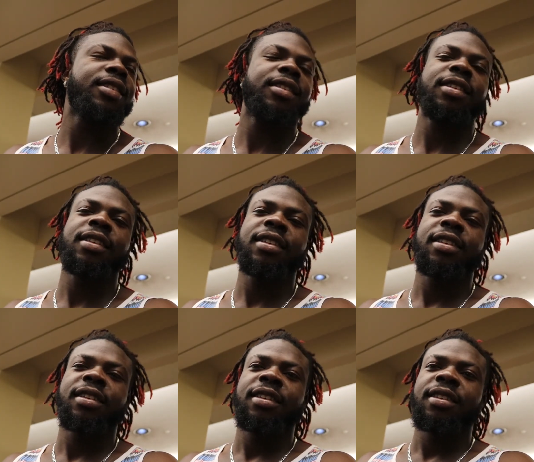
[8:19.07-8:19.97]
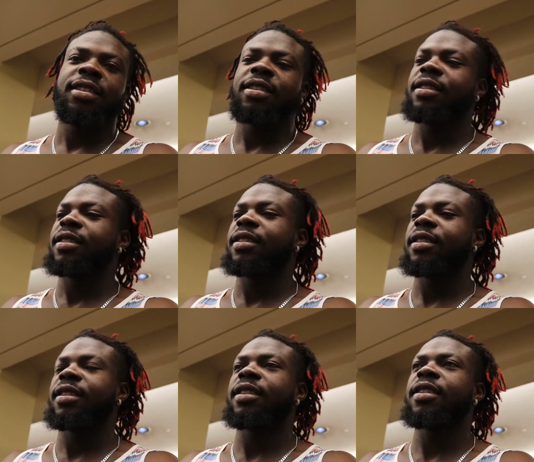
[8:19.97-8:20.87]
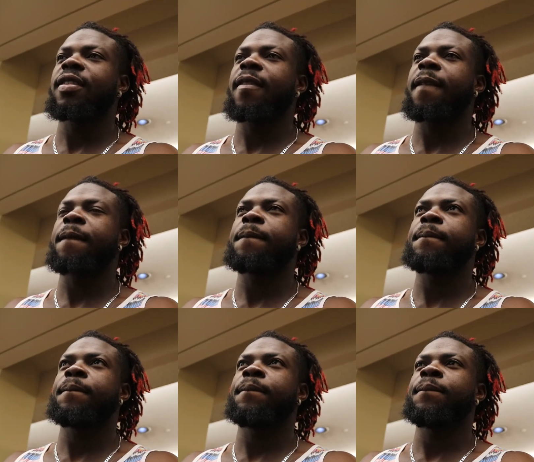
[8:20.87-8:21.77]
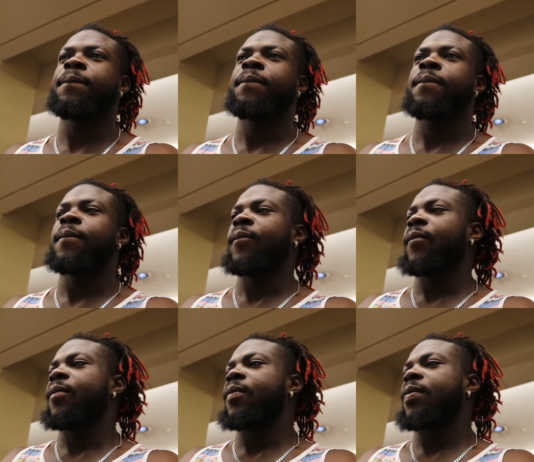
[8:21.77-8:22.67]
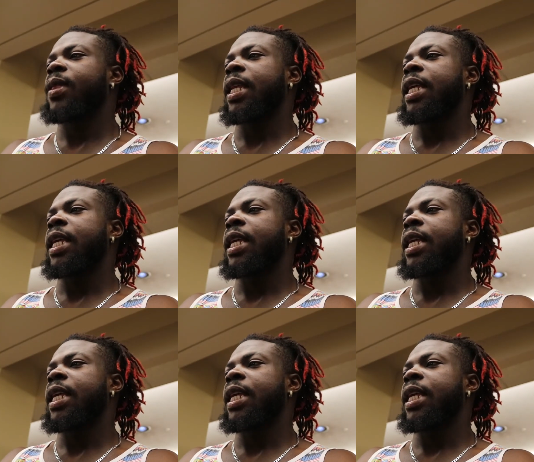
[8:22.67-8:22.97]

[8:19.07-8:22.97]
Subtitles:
Nobody speaks.